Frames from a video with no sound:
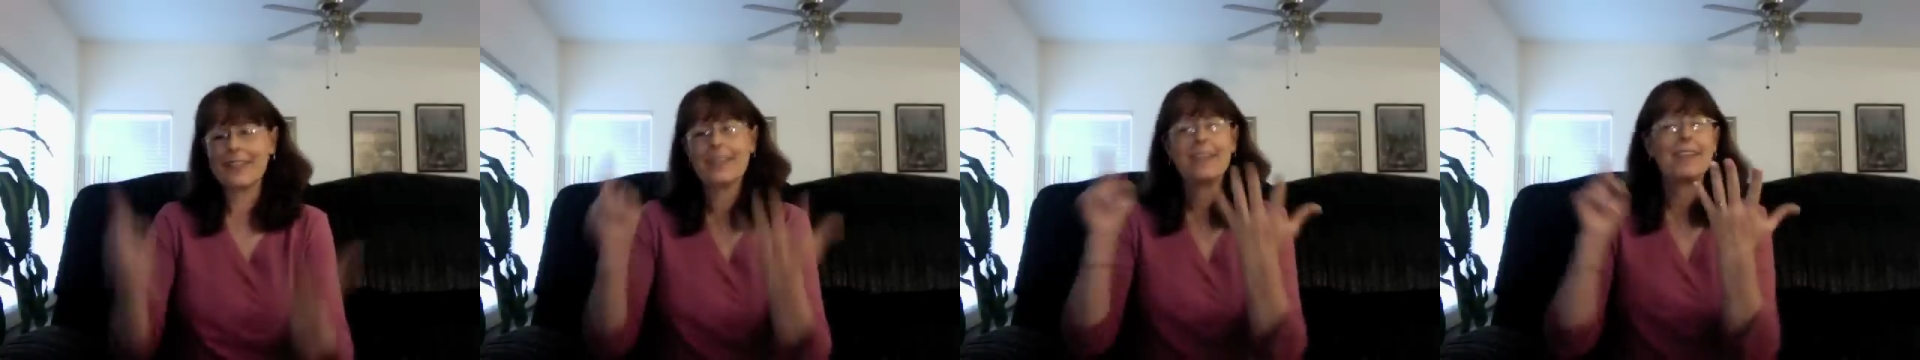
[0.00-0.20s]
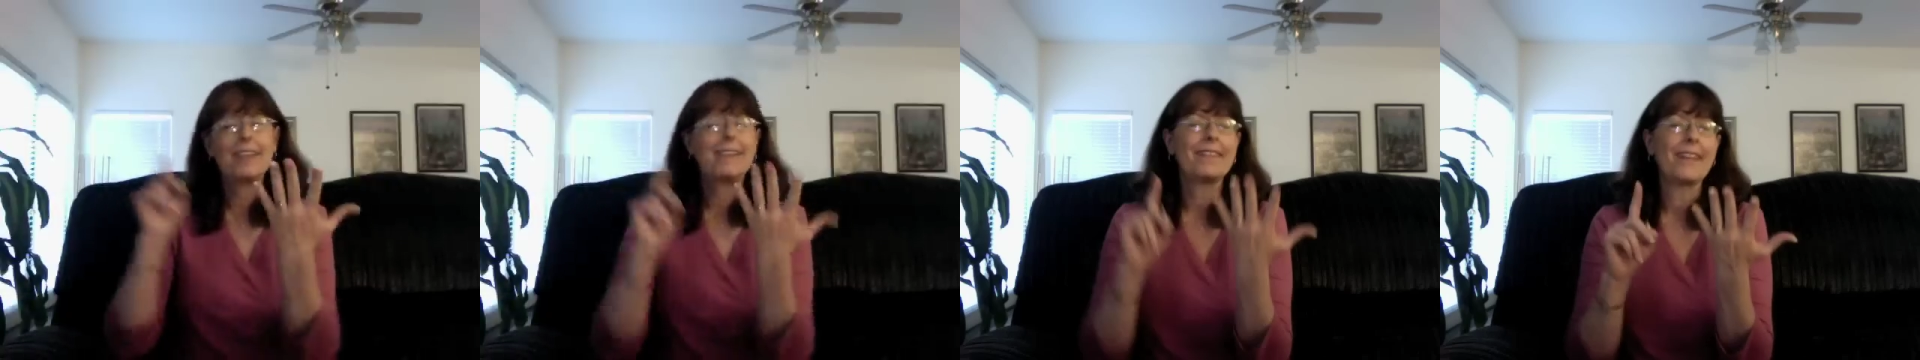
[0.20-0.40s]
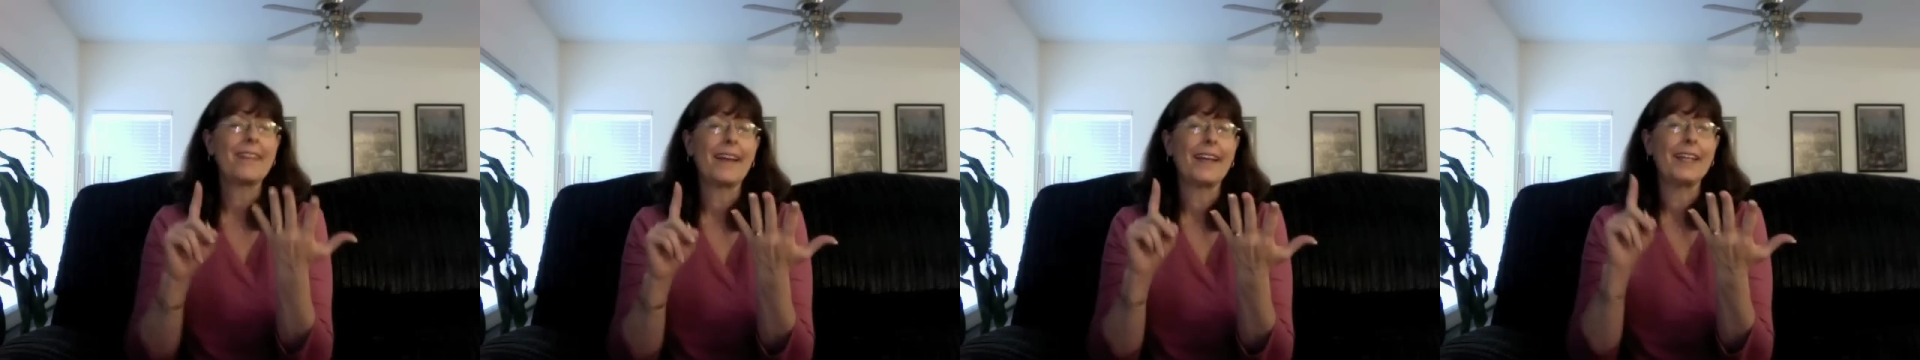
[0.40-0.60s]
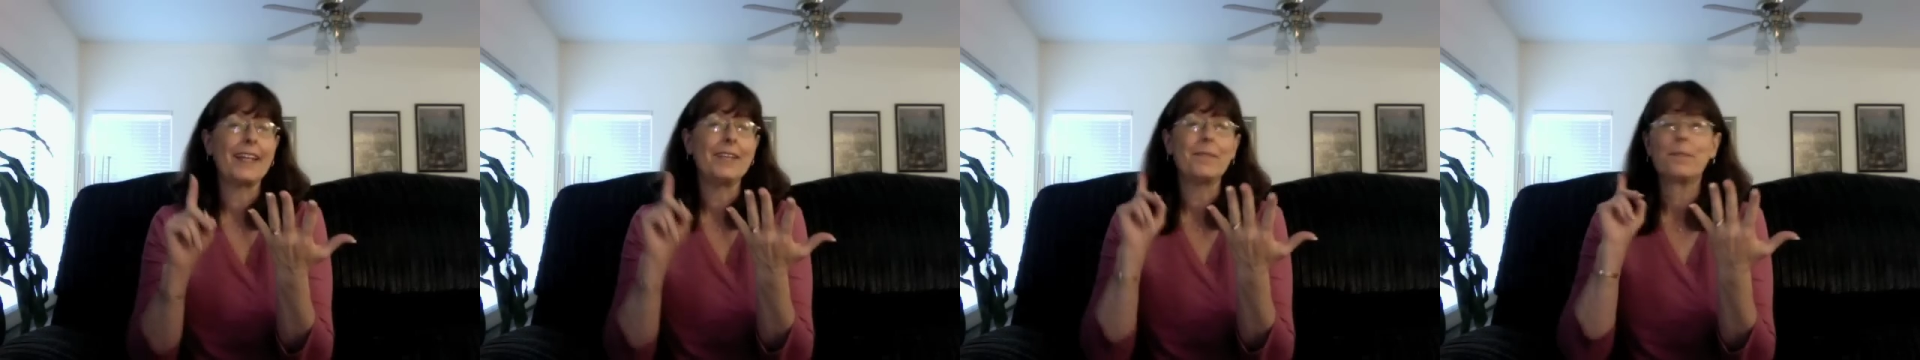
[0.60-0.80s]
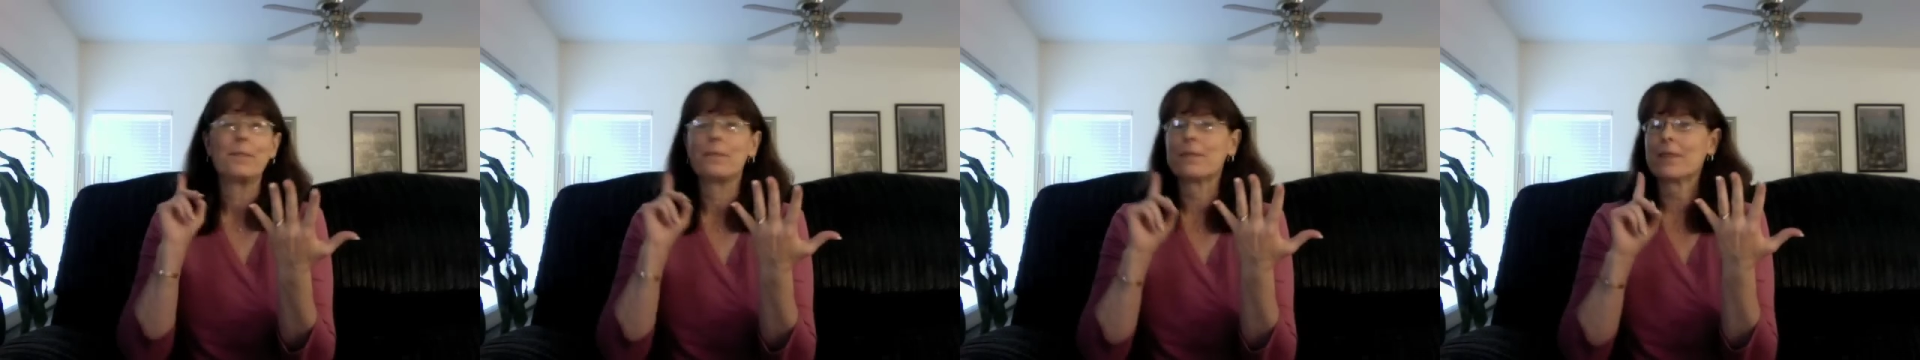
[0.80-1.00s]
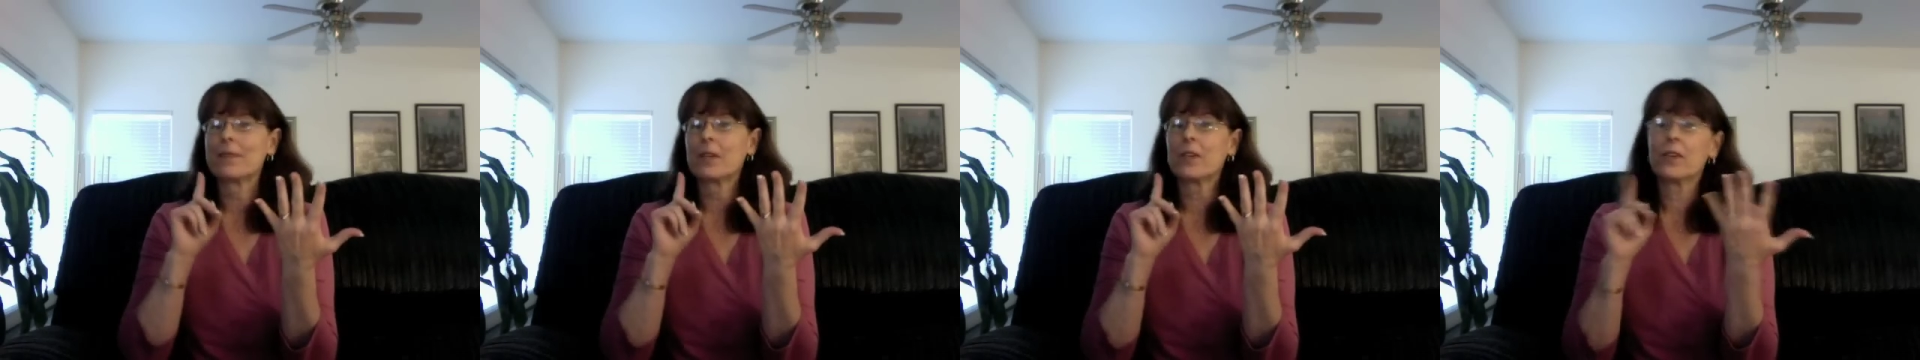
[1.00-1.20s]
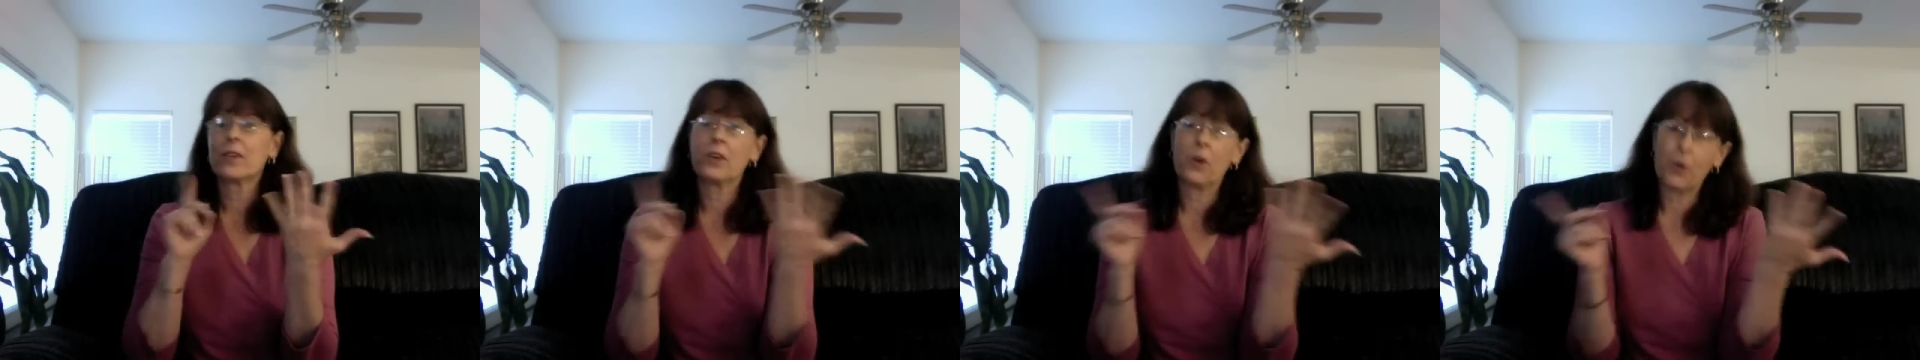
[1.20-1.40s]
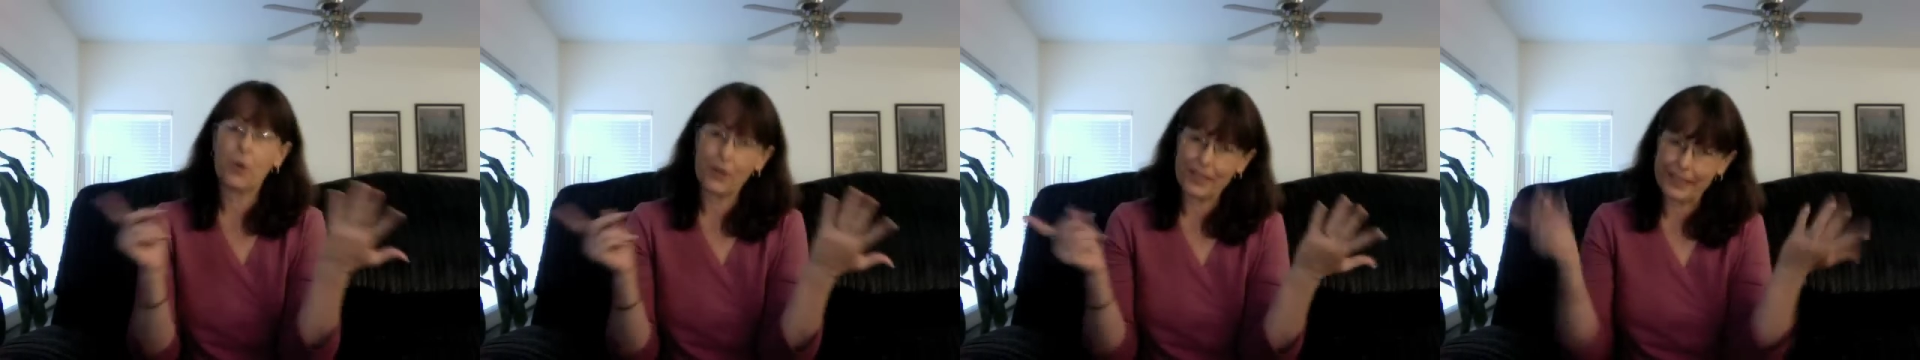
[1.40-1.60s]
say,
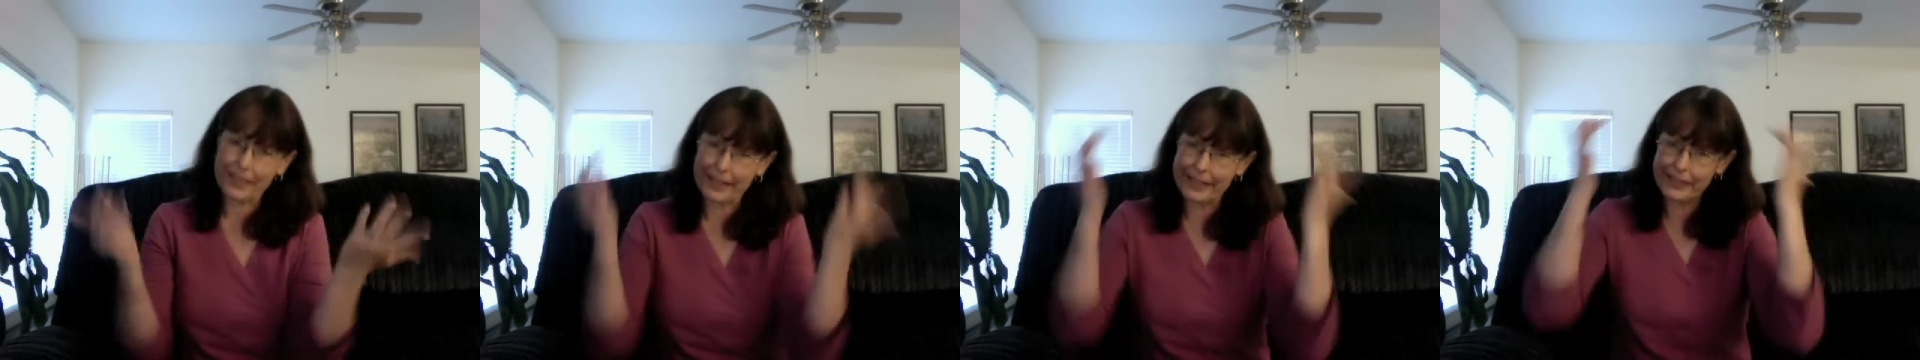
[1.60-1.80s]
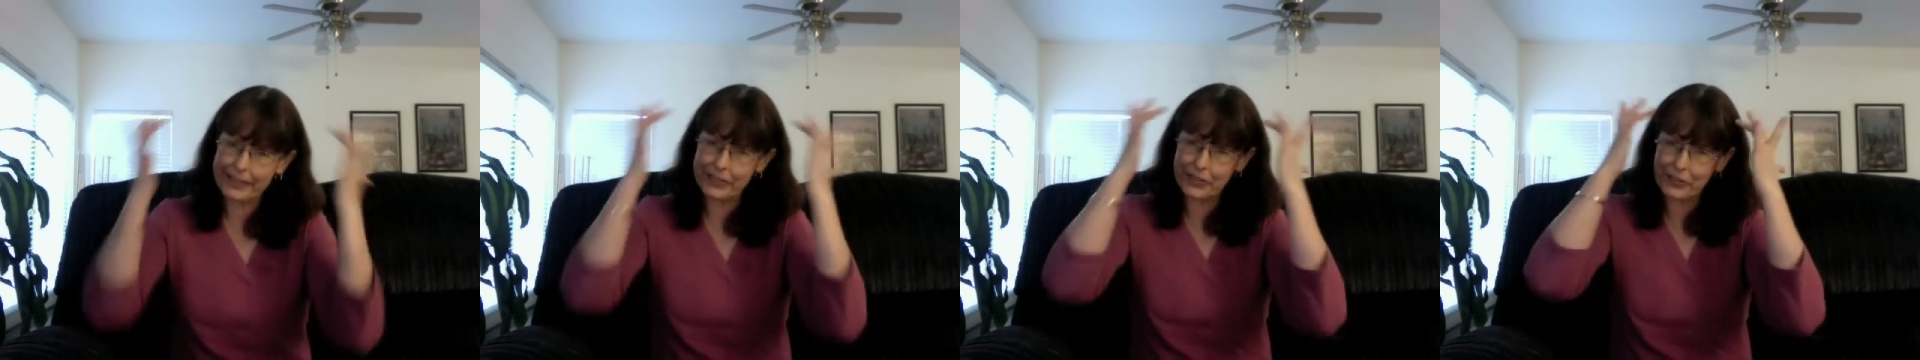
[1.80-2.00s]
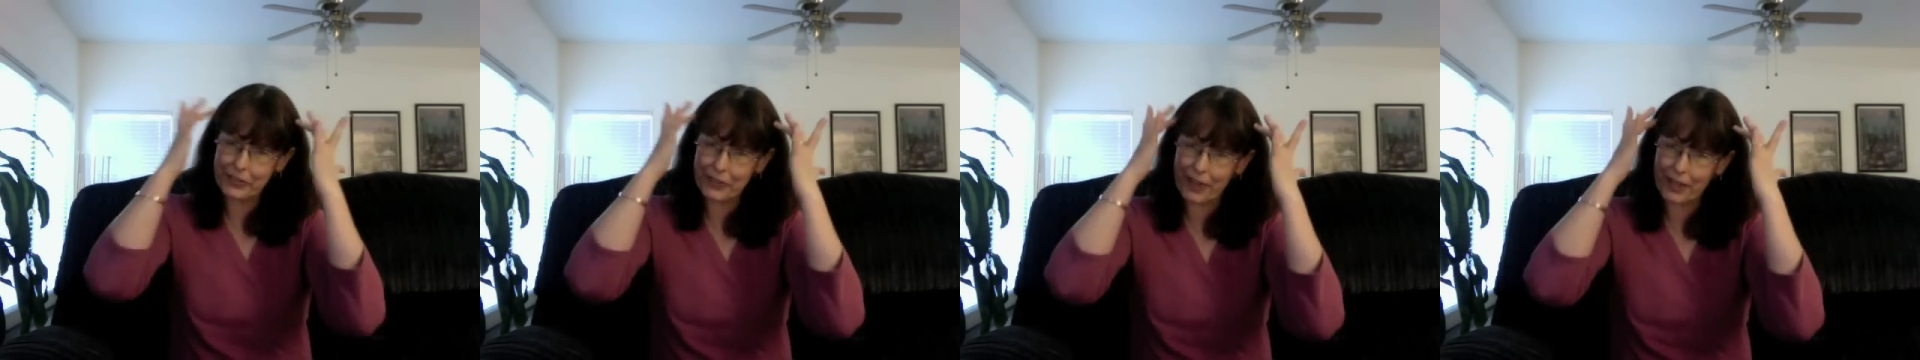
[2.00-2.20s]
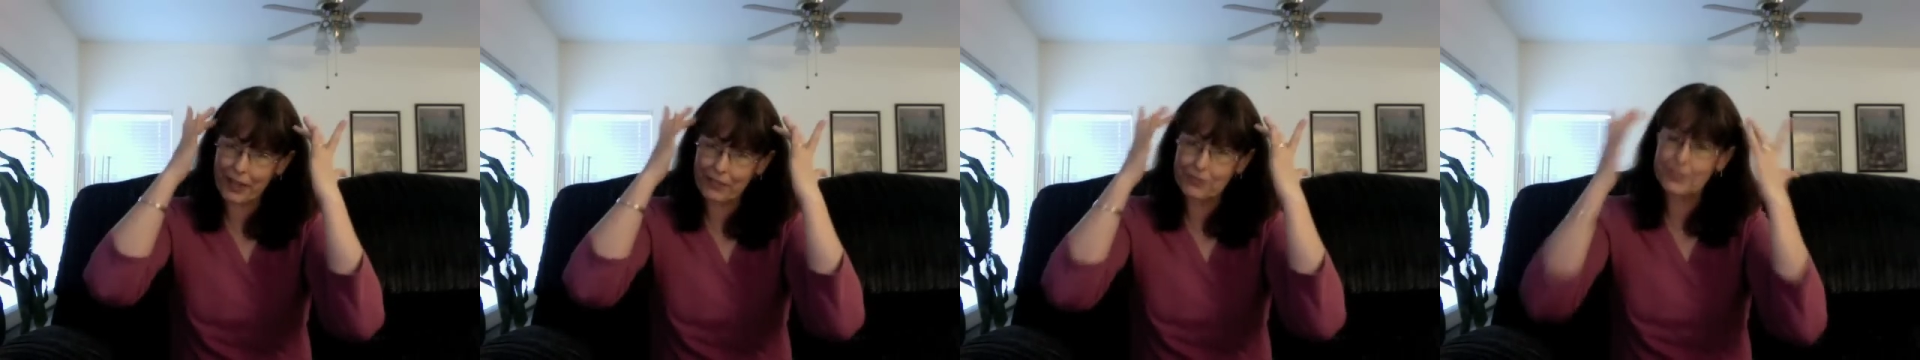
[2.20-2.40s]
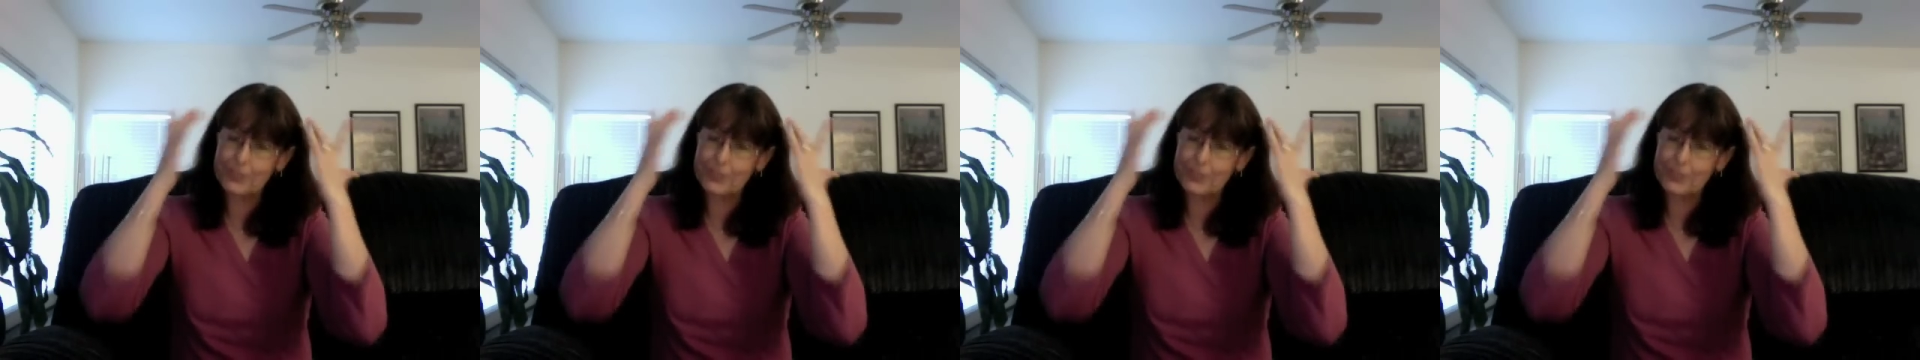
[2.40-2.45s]
or think to yourself,